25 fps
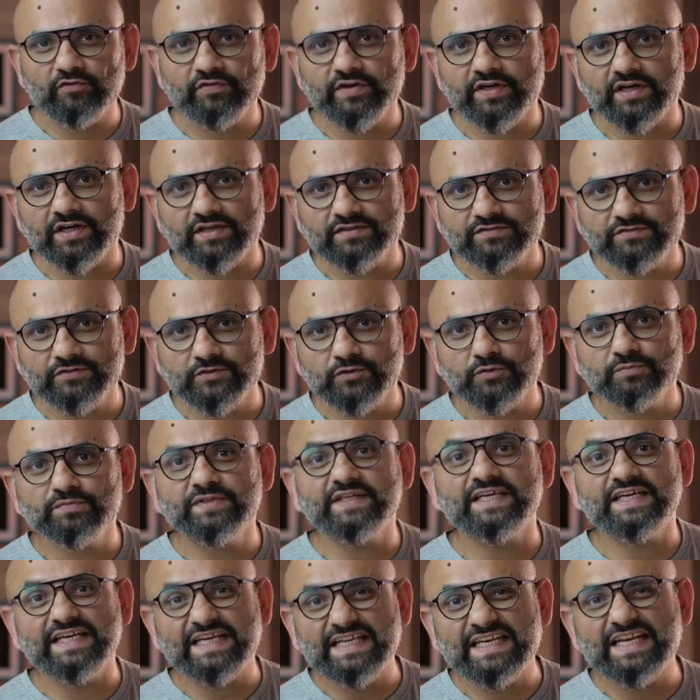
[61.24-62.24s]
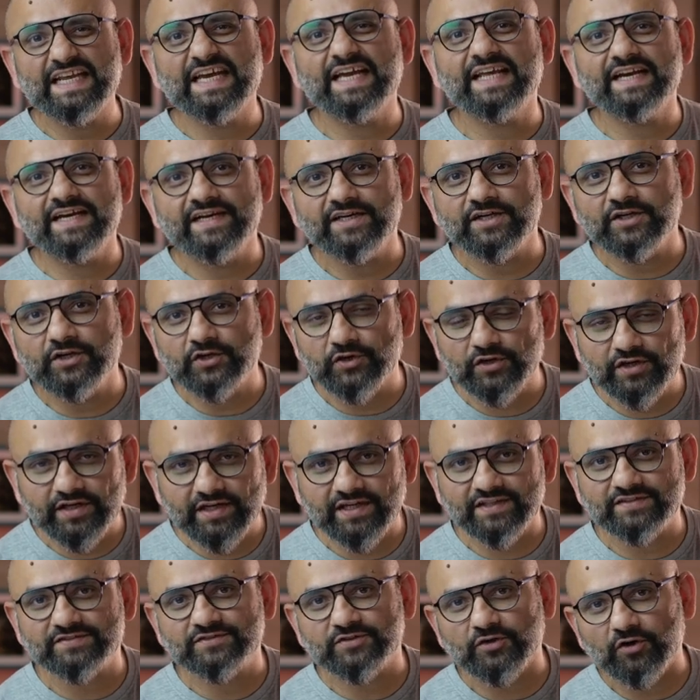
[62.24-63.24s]
we assume the inherent
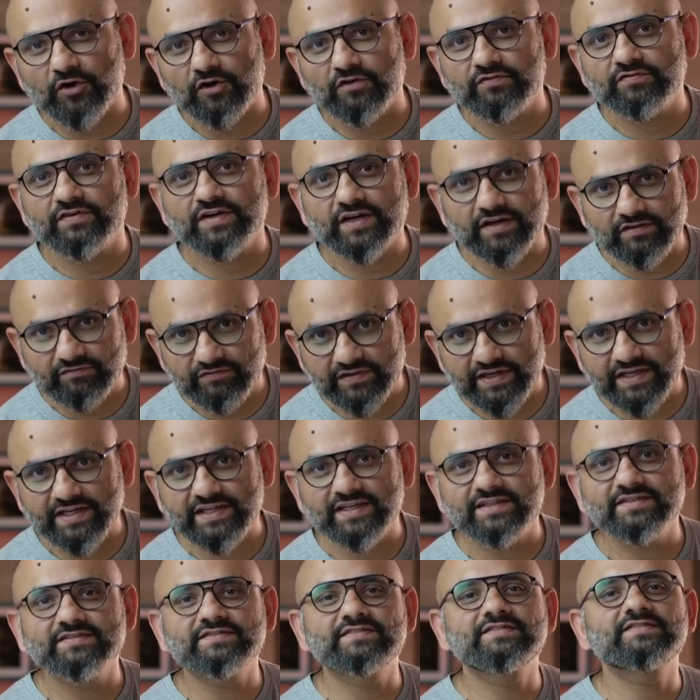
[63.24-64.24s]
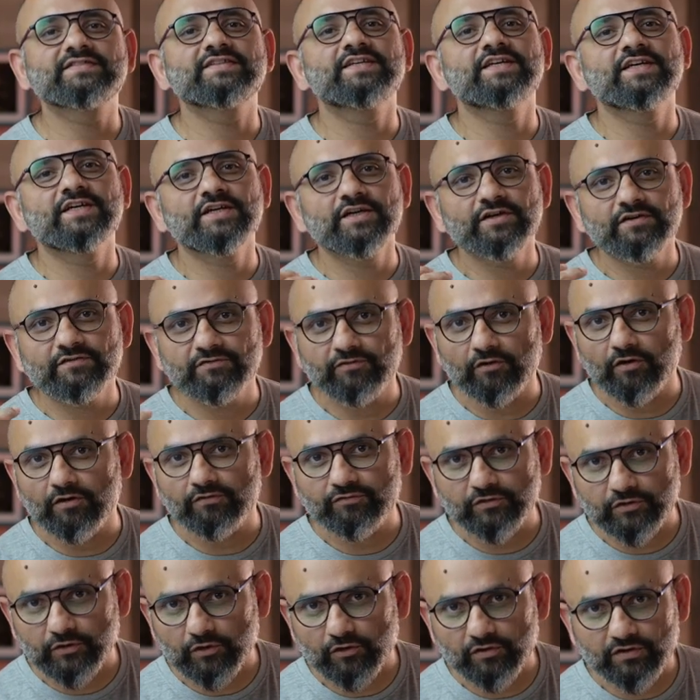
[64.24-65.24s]
goodness of convenience for
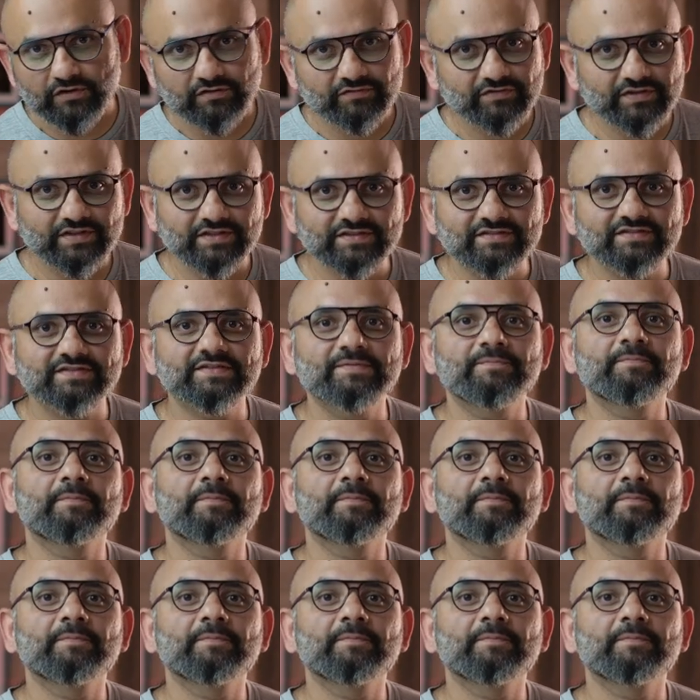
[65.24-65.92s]
photographers,